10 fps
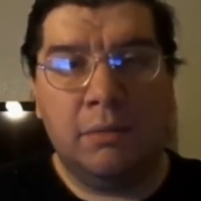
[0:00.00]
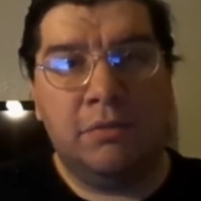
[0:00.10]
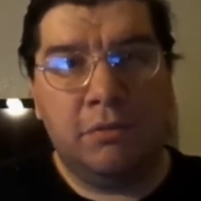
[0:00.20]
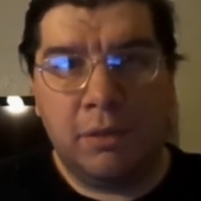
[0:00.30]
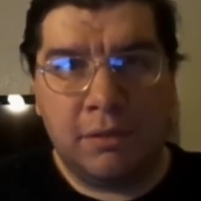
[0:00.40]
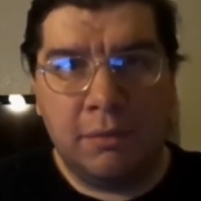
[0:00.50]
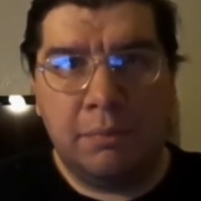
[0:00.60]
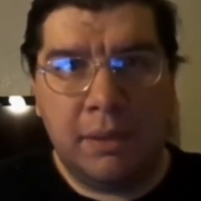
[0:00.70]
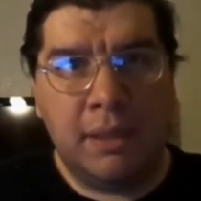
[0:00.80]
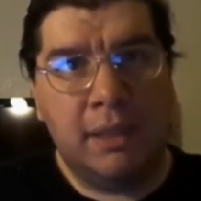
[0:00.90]
And it was
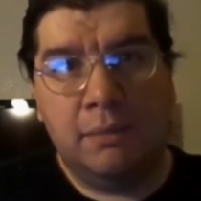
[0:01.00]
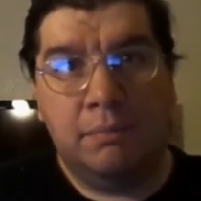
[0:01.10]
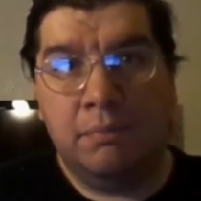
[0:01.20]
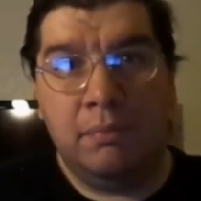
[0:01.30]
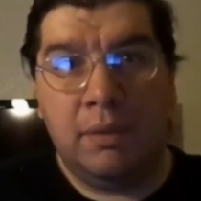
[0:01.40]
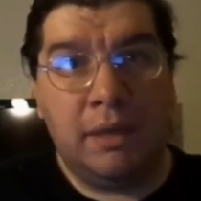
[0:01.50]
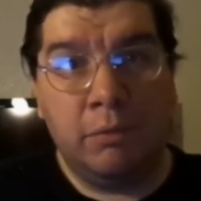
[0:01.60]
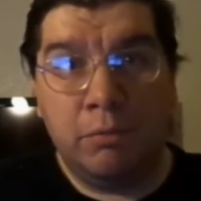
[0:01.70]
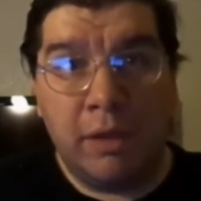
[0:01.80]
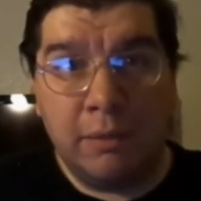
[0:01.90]
directed by
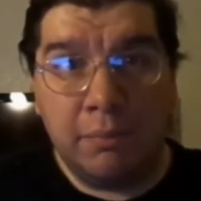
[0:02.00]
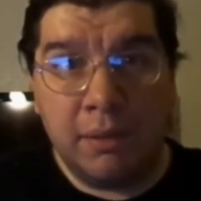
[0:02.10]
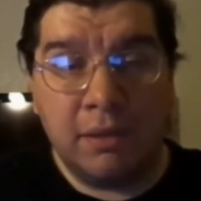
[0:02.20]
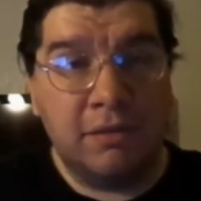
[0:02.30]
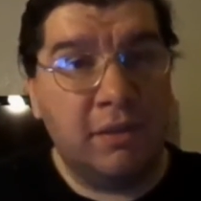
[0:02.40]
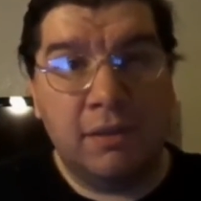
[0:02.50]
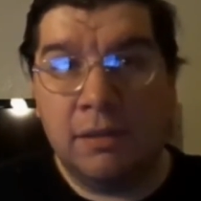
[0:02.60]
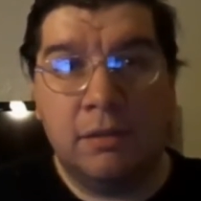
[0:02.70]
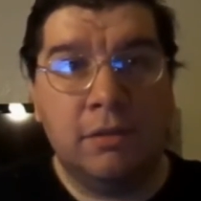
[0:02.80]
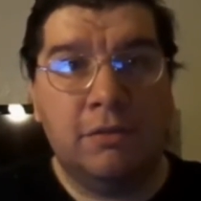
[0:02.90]
Ivan Reitman, because he
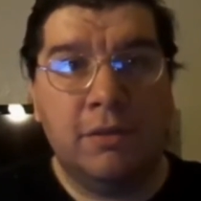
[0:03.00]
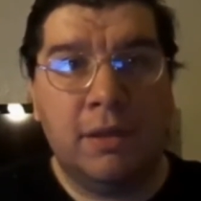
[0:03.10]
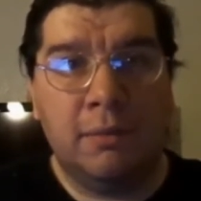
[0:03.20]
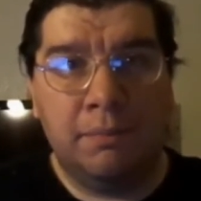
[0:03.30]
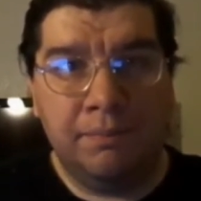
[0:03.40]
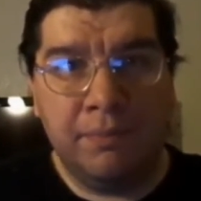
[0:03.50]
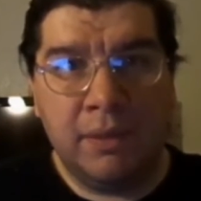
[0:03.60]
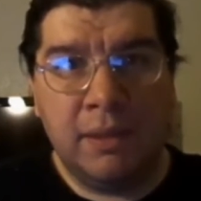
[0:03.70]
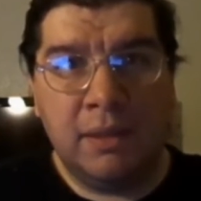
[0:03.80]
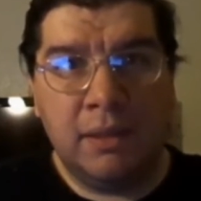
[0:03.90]
did a good job,
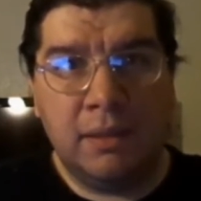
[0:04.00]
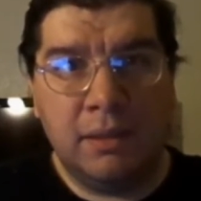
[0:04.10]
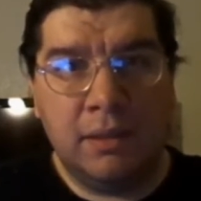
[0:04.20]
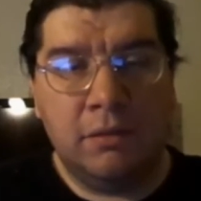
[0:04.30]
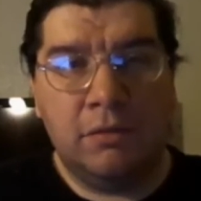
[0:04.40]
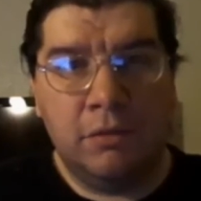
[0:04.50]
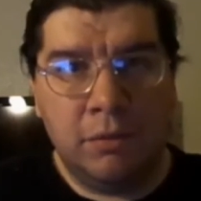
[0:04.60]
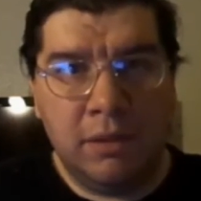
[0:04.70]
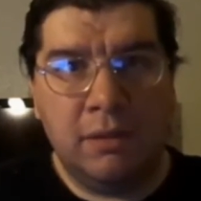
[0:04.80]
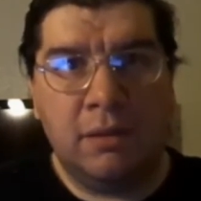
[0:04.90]
you know,
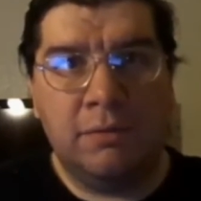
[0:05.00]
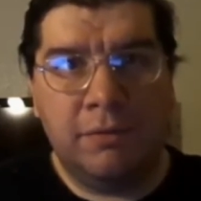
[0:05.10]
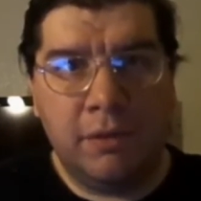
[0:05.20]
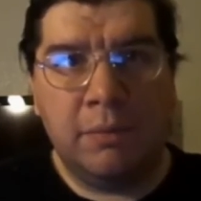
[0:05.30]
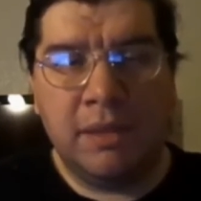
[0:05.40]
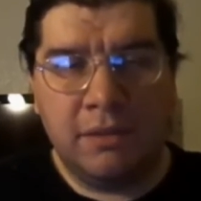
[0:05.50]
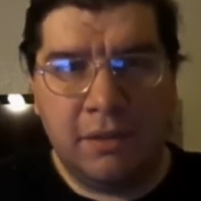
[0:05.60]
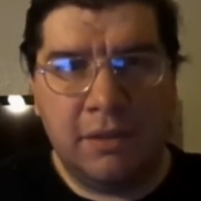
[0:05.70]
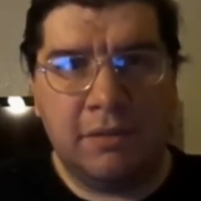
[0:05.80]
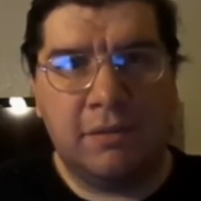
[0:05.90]
doing a film
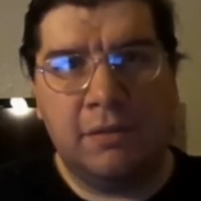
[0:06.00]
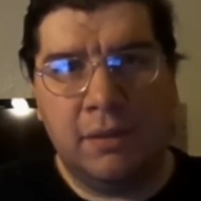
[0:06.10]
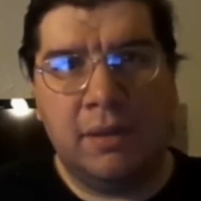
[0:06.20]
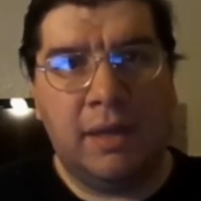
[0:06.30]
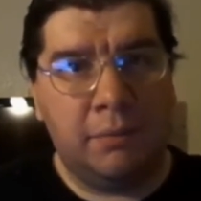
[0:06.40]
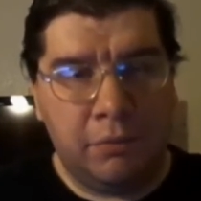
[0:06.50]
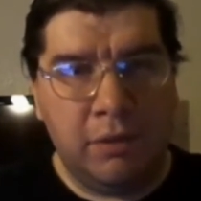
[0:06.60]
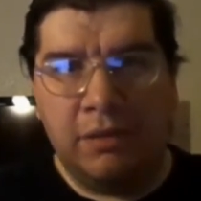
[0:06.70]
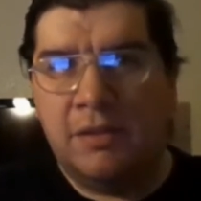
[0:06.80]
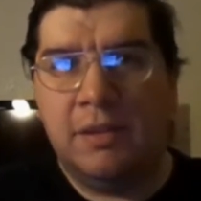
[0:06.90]
like this uh,
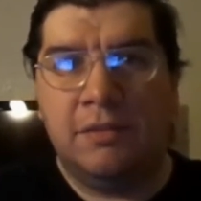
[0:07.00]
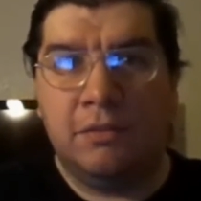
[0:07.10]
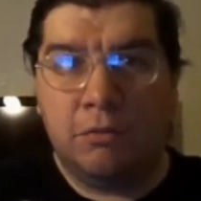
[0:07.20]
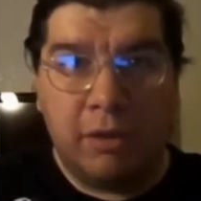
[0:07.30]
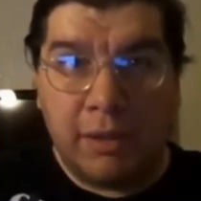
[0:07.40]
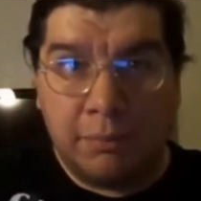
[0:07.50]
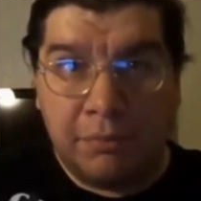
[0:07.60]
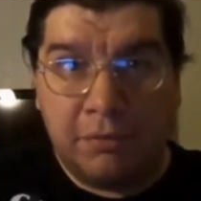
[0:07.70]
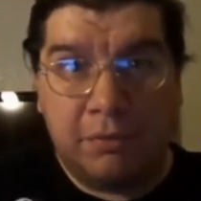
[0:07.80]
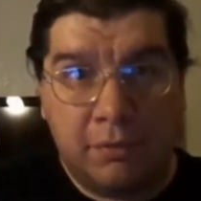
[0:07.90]
after he did
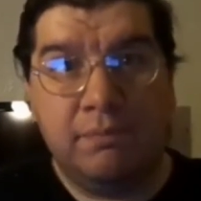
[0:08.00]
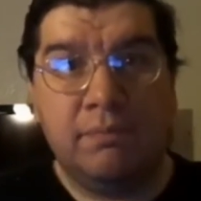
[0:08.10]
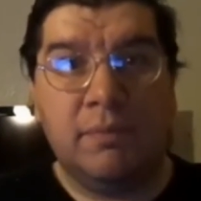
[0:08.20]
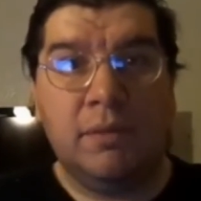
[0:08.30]
Stripes